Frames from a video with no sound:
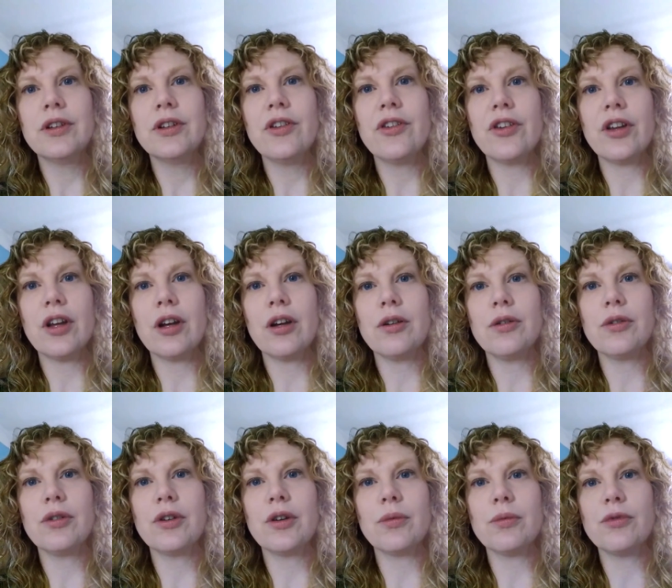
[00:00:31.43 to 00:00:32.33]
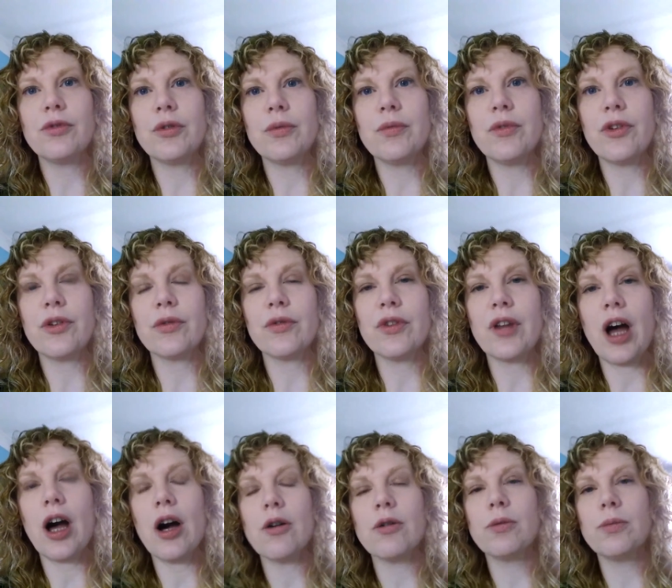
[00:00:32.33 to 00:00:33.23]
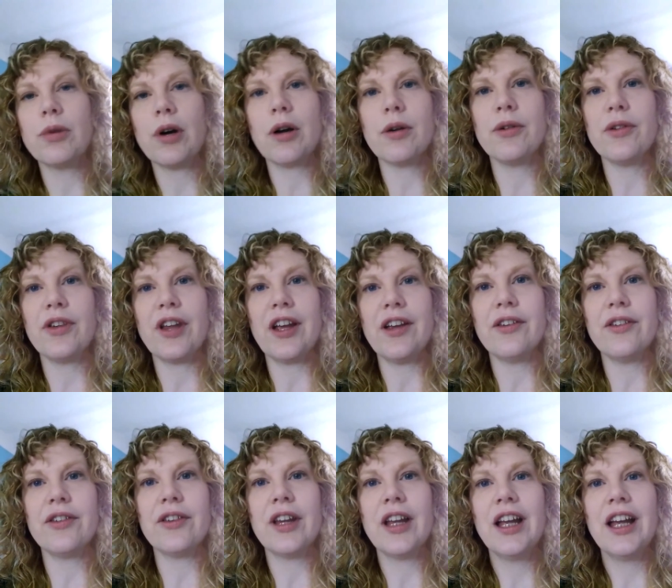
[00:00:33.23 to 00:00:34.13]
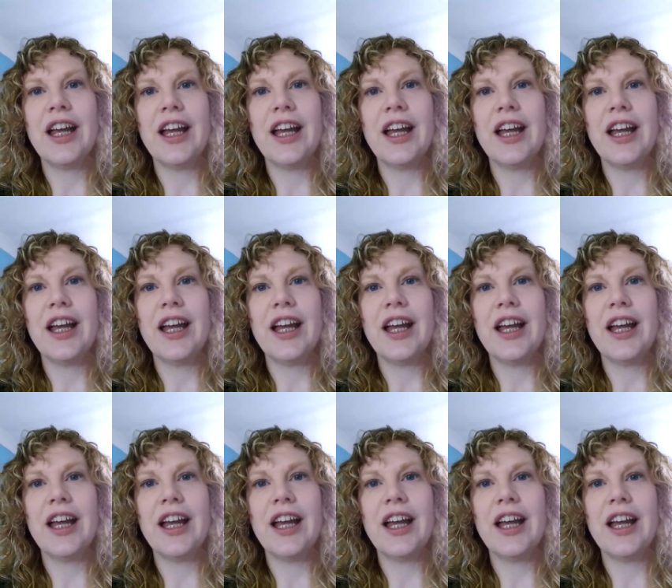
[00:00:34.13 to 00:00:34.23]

so gone from sort of the whole process.